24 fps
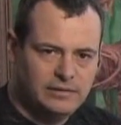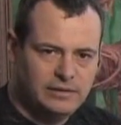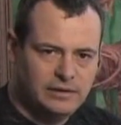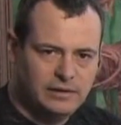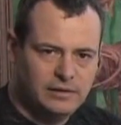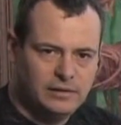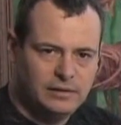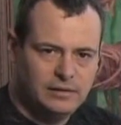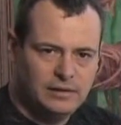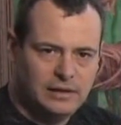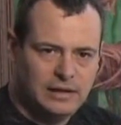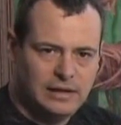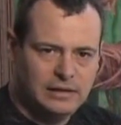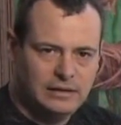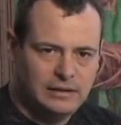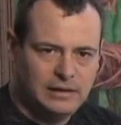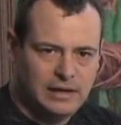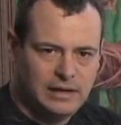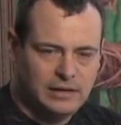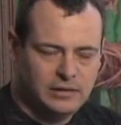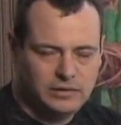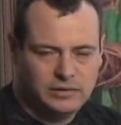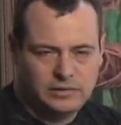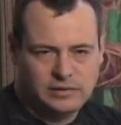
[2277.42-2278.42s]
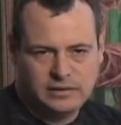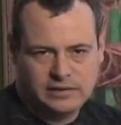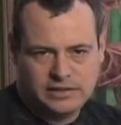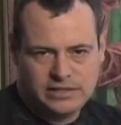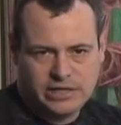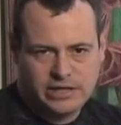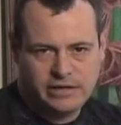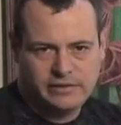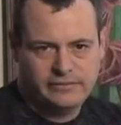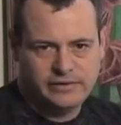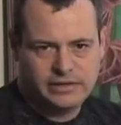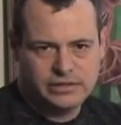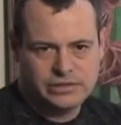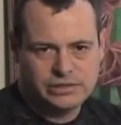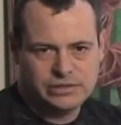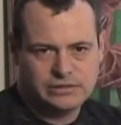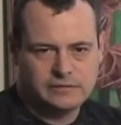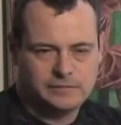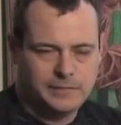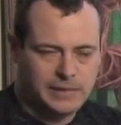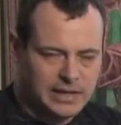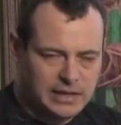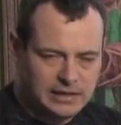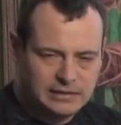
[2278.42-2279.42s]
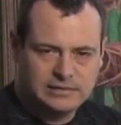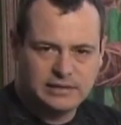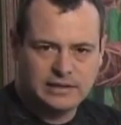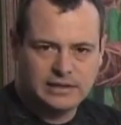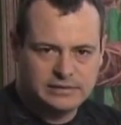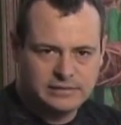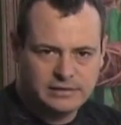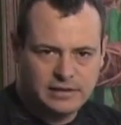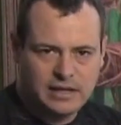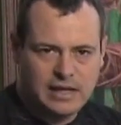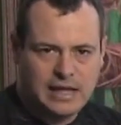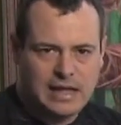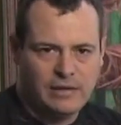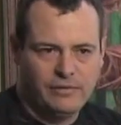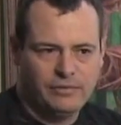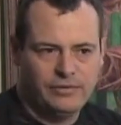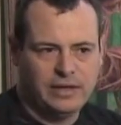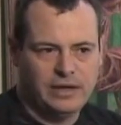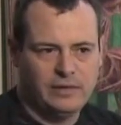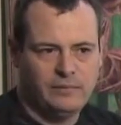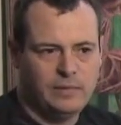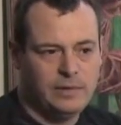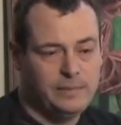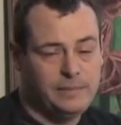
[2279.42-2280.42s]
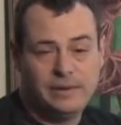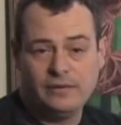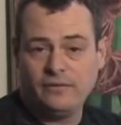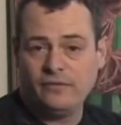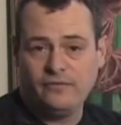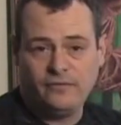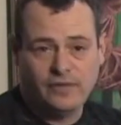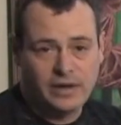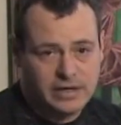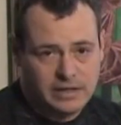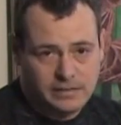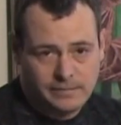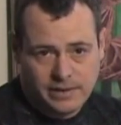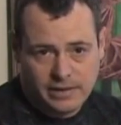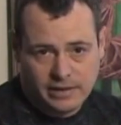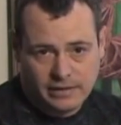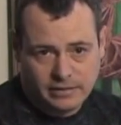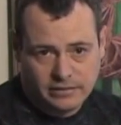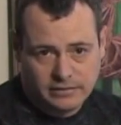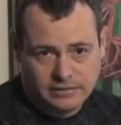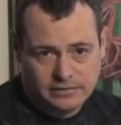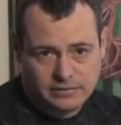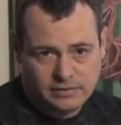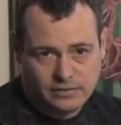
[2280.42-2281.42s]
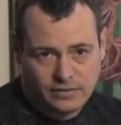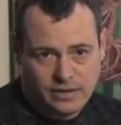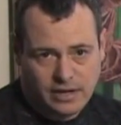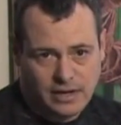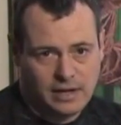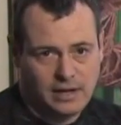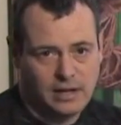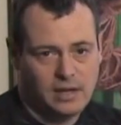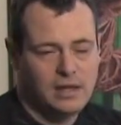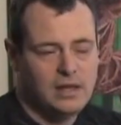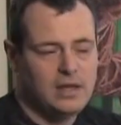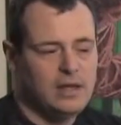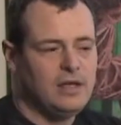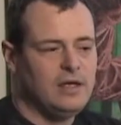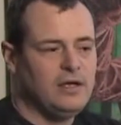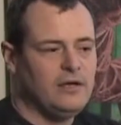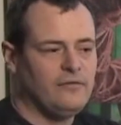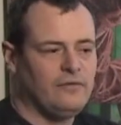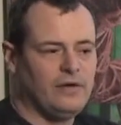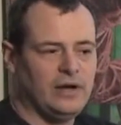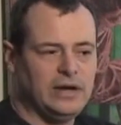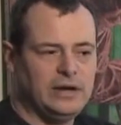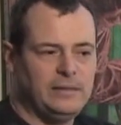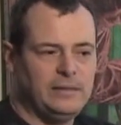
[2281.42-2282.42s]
the at, Visions, because it is a clown theme, we build funny mirrors, okay? Funny